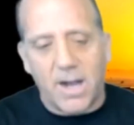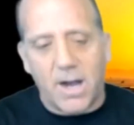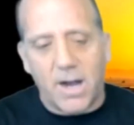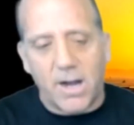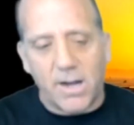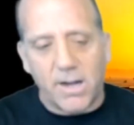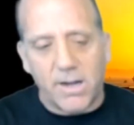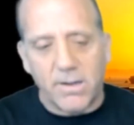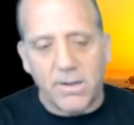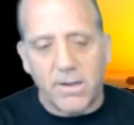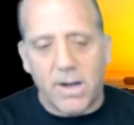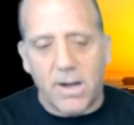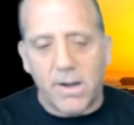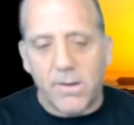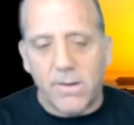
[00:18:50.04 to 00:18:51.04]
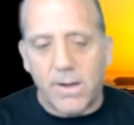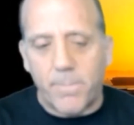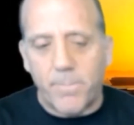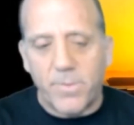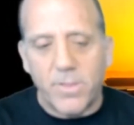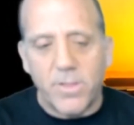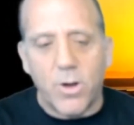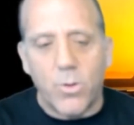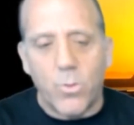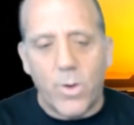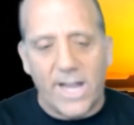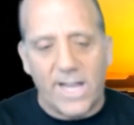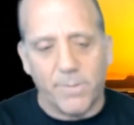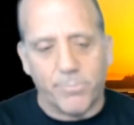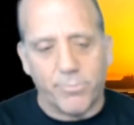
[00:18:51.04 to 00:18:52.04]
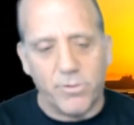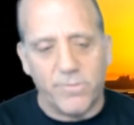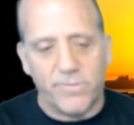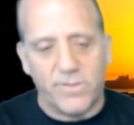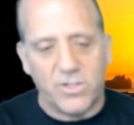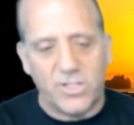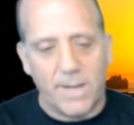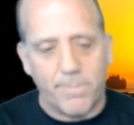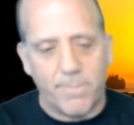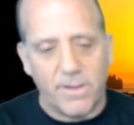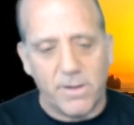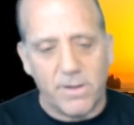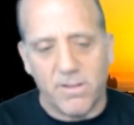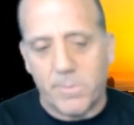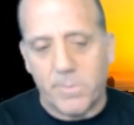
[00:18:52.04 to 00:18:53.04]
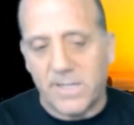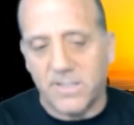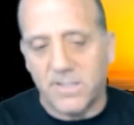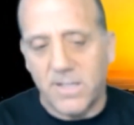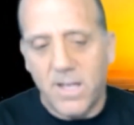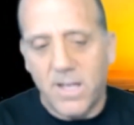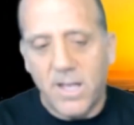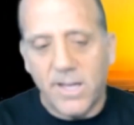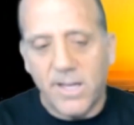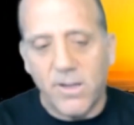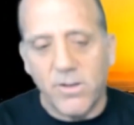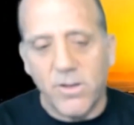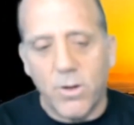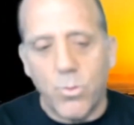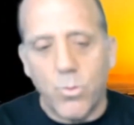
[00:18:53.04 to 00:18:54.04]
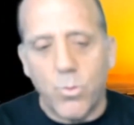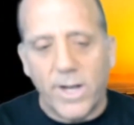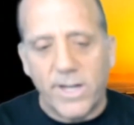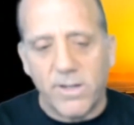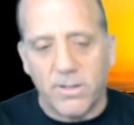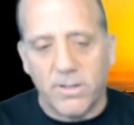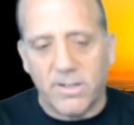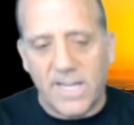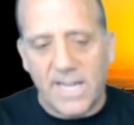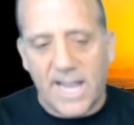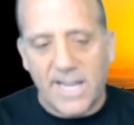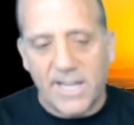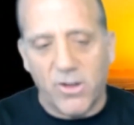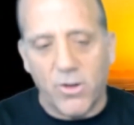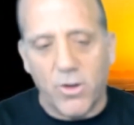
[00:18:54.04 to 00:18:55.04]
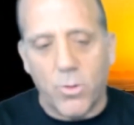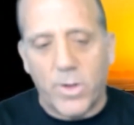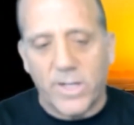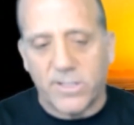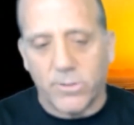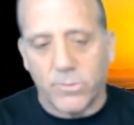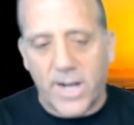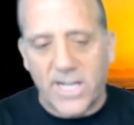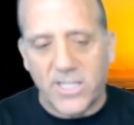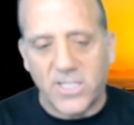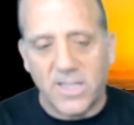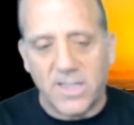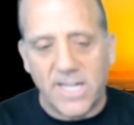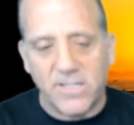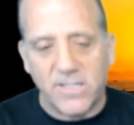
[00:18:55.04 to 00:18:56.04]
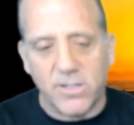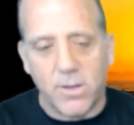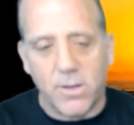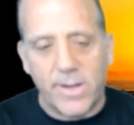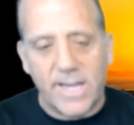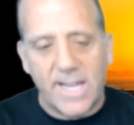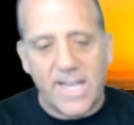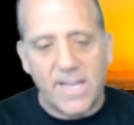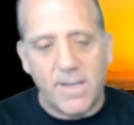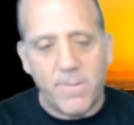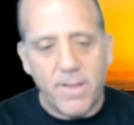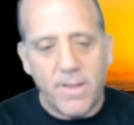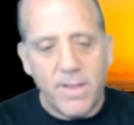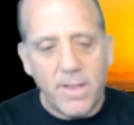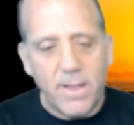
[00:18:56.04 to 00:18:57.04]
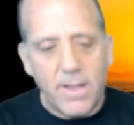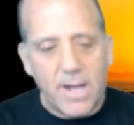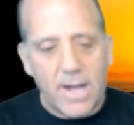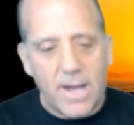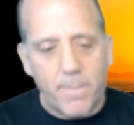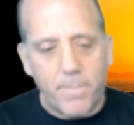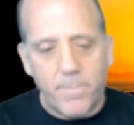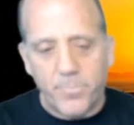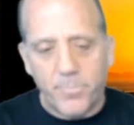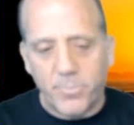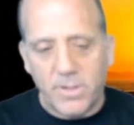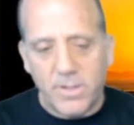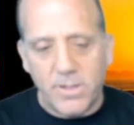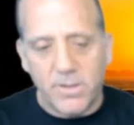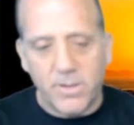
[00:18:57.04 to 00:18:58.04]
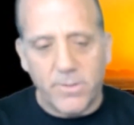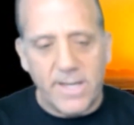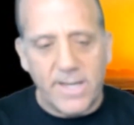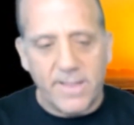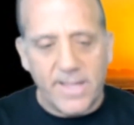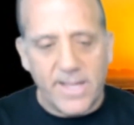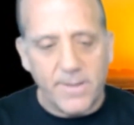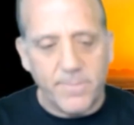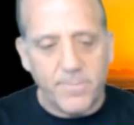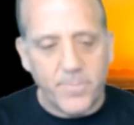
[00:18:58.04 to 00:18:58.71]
are no way to prove the shape of the Earth, because you don't know what you're looking at. You don't know what direction things are going in. You don't know anything.